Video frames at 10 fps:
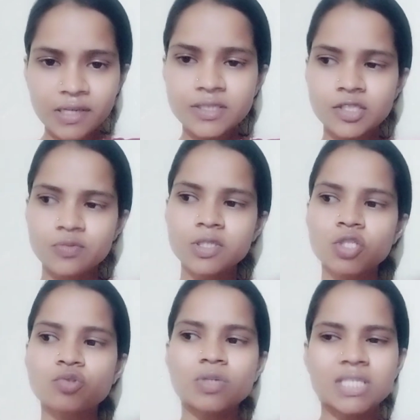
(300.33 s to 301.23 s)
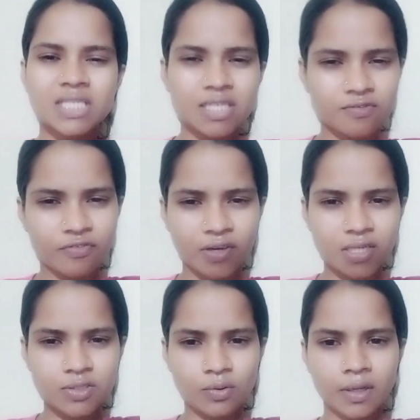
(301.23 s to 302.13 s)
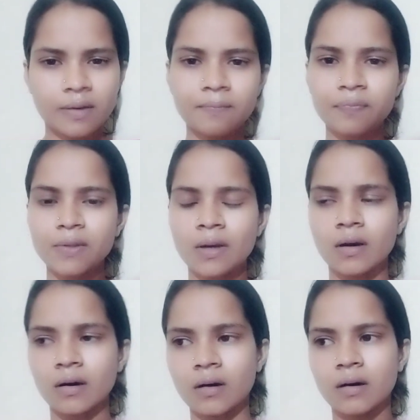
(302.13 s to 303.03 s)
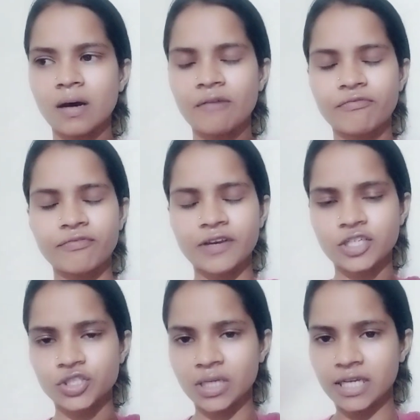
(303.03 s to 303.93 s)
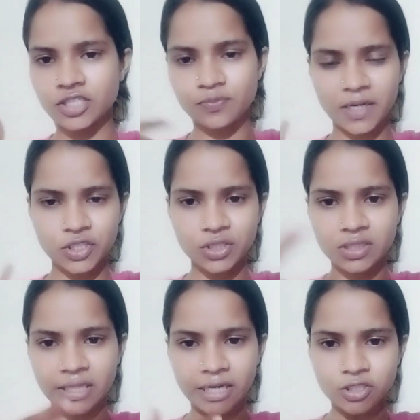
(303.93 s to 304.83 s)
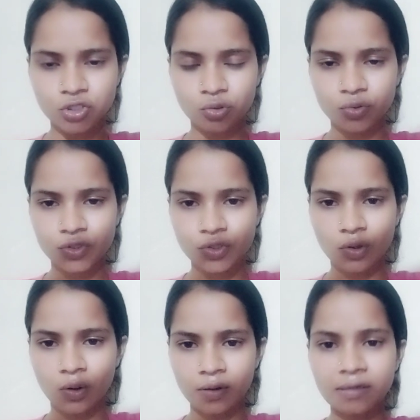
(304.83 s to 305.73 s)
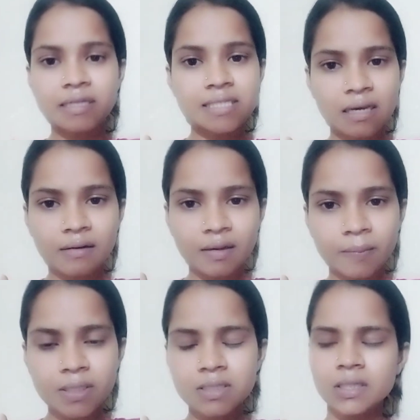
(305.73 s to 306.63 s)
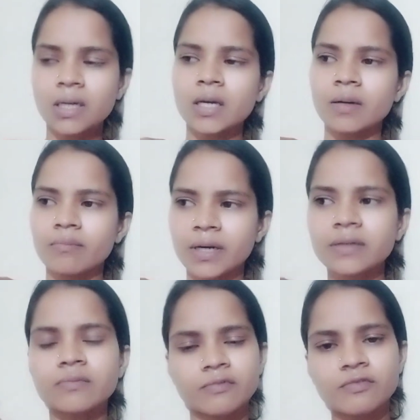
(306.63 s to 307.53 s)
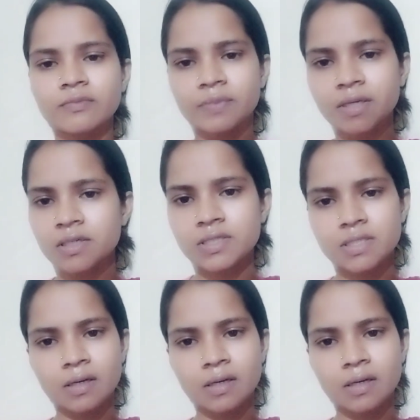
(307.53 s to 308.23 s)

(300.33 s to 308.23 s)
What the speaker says: It means twisted face, okay? A facial expression that shows your disagreement, but because